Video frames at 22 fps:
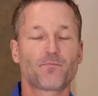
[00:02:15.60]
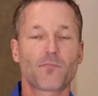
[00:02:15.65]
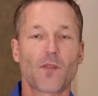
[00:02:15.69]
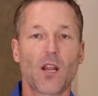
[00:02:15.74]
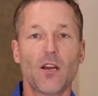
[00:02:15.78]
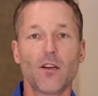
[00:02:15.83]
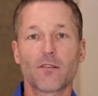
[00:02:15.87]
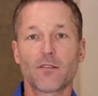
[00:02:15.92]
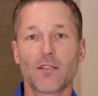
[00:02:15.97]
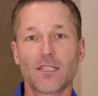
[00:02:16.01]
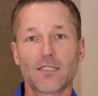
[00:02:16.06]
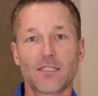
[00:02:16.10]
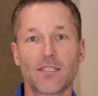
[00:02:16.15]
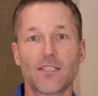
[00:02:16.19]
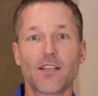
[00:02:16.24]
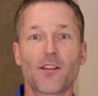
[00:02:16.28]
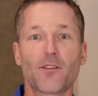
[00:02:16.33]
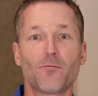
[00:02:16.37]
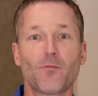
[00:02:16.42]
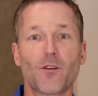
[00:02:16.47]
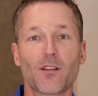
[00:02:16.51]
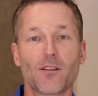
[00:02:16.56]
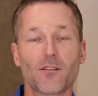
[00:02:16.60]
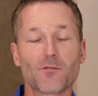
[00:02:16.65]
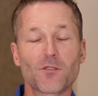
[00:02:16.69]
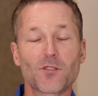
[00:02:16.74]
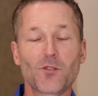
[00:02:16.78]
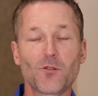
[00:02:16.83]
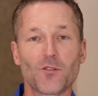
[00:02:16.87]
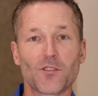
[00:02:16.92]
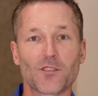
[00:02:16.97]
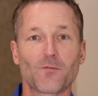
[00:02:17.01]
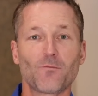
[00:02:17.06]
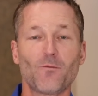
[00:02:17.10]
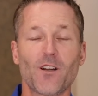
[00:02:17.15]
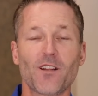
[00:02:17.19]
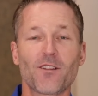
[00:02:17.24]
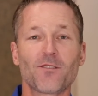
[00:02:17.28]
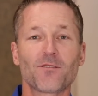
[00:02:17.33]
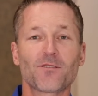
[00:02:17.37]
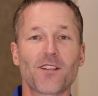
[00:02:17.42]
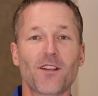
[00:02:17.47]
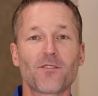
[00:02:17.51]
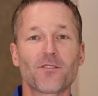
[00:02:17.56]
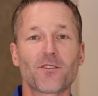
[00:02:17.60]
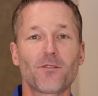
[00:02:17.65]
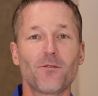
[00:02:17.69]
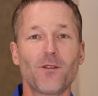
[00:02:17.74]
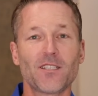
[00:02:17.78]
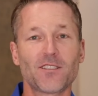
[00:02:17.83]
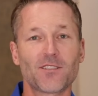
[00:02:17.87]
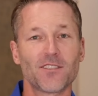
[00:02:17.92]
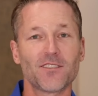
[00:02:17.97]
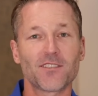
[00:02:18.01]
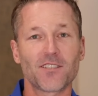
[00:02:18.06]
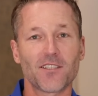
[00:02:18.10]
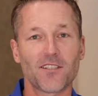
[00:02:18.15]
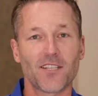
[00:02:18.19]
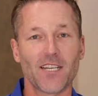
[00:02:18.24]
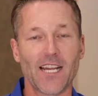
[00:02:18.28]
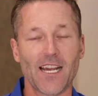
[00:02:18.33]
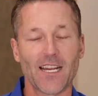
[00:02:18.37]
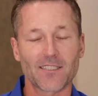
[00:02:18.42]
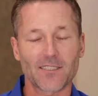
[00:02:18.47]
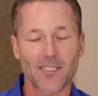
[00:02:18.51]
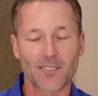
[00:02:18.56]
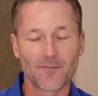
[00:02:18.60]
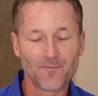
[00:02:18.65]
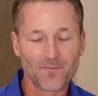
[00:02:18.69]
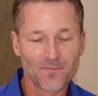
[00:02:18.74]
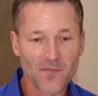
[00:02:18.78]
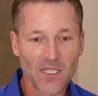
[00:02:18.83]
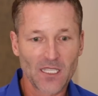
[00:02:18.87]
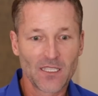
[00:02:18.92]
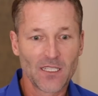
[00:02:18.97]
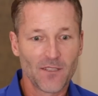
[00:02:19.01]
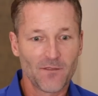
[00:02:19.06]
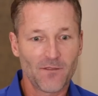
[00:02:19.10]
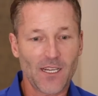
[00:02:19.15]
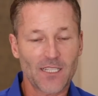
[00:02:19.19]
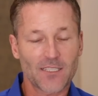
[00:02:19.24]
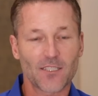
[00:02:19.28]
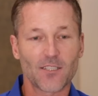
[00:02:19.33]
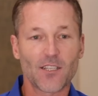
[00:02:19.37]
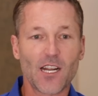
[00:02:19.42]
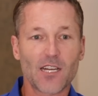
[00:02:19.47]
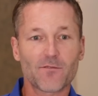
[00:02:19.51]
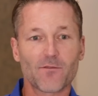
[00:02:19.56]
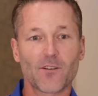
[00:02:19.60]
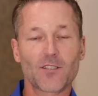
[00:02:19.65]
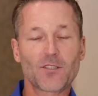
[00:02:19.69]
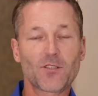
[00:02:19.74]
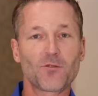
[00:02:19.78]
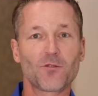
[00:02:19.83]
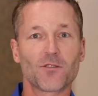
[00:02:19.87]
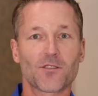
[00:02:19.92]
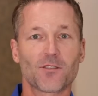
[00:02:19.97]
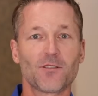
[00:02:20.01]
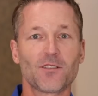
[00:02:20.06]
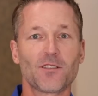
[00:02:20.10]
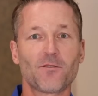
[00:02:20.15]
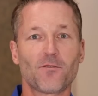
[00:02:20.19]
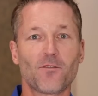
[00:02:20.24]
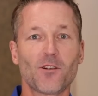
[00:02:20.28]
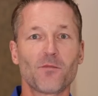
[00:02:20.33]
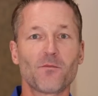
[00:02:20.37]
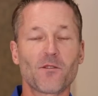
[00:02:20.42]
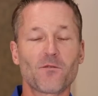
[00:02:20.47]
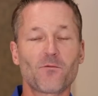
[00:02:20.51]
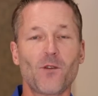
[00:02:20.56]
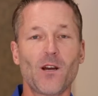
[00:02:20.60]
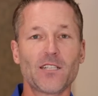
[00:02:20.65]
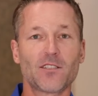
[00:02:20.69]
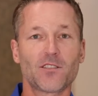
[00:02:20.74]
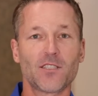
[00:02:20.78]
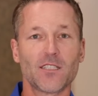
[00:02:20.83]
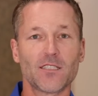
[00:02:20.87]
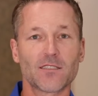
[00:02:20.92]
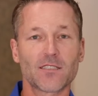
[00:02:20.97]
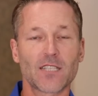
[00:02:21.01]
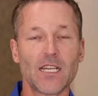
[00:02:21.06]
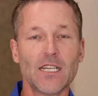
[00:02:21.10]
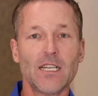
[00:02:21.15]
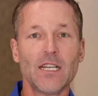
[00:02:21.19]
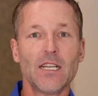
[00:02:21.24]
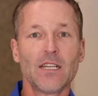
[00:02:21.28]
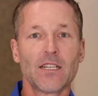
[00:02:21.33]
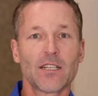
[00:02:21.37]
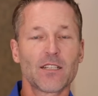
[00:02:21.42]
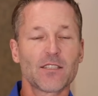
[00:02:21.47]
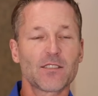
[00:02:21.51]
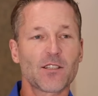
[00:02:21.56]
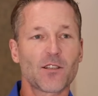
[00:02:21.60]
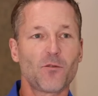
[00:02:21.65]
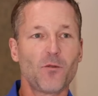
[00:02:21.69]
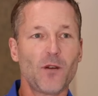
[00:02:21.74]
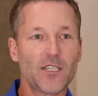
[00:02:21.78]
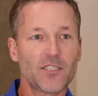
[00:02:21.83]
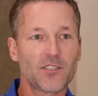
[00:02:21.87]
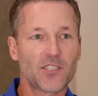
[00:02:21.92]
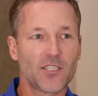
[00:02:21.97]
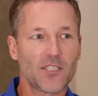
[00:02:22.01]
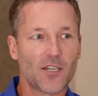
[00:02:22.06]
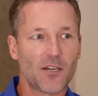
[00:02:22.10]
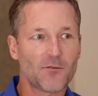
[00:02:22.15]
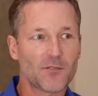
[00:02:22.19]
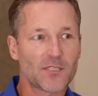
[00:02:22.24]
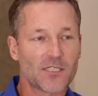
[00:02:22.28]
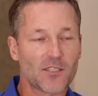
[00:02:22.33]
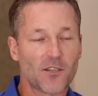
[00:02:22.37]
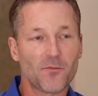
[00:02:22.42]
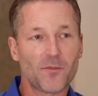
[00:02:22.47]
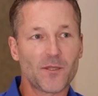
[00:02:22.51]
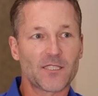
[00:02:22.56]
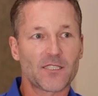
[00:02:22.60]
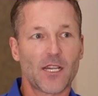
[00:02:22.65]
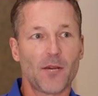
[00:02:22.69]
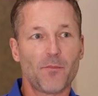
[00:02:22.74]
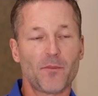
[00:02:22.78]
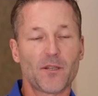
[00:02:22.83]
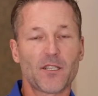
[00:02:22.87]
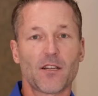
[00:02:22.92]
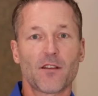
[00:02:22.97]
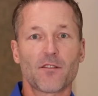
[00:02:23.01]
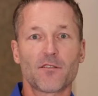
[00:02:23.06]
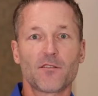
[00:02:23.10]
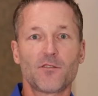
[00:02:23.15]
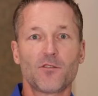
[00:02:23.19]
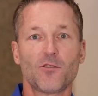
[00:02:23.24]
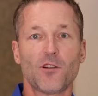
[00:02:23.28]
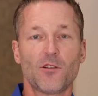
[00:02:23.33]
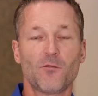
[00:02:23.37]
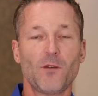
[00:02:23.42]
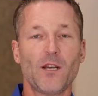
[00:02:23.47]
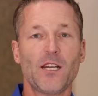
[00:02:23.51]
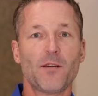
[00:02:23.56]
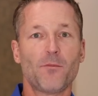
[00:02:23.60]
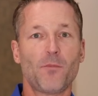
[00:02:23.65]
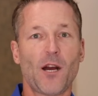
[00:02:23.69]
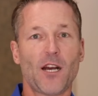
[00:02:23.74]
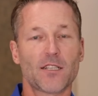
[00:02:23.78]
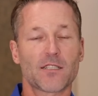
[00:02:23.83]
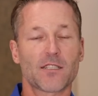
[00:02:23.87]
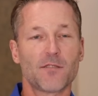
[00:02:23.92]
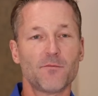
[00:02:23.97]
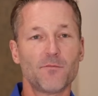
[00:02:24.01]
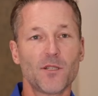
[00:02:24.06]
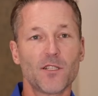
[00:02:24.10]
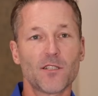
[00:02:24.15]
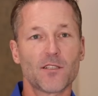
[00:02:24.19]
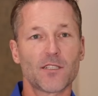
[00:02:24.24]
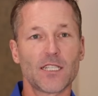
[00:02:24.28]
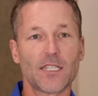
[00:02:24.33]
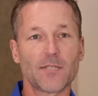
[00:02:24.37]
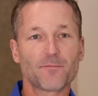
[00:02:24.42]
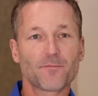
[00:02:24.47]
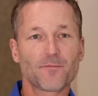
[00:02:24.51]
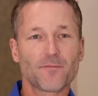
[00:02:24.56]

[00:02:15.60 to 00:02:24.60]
Oh, that's another one of those tools, one of those other questions you can ask. In fact, a lot of our tools are in the form of questions because a question always opens up another doorway of possibility.